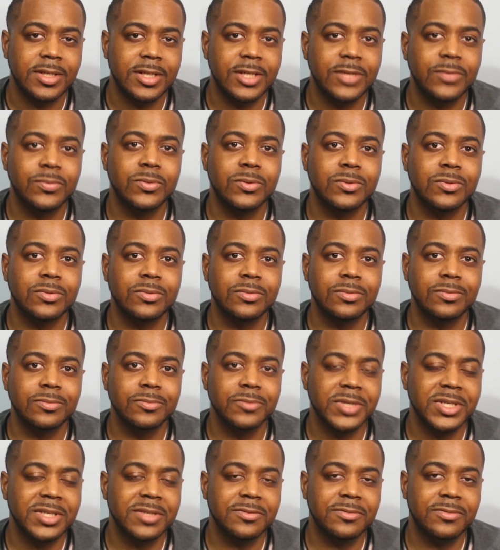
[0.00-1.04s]
It will
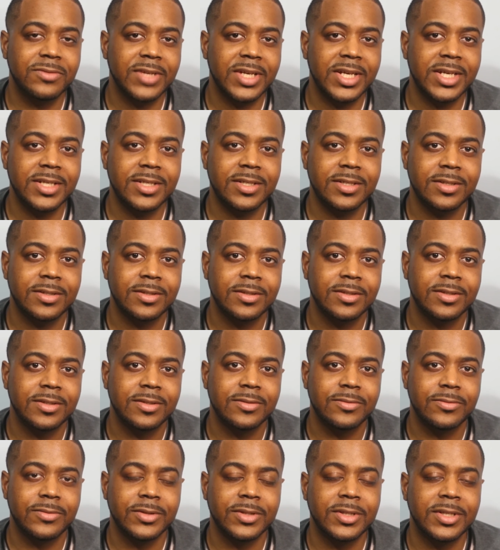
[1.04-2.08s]
reinflate
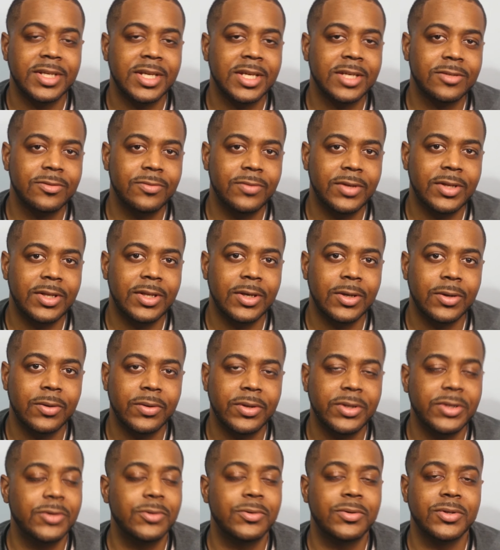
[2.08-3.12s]
for the next video
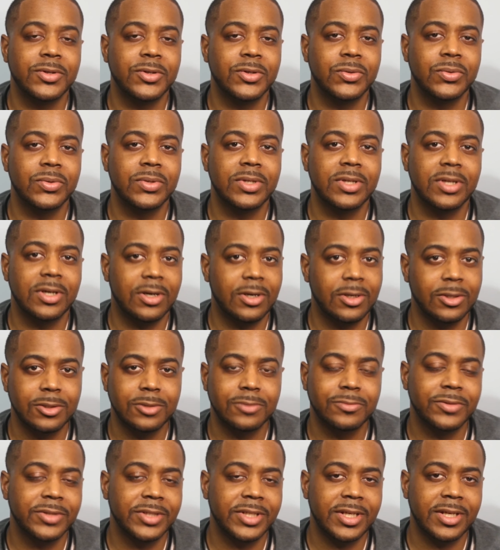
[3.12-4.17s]
and you can do it all
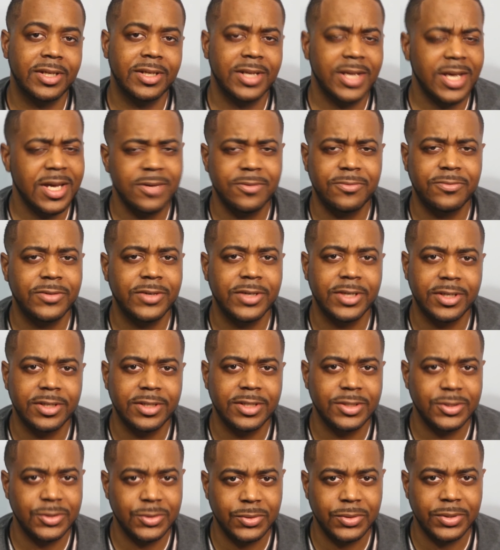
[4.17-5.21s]
over again. Have
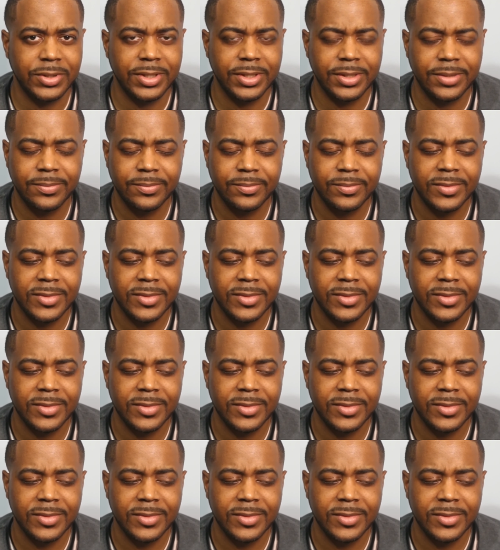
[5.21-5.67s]
fun, enjoy it.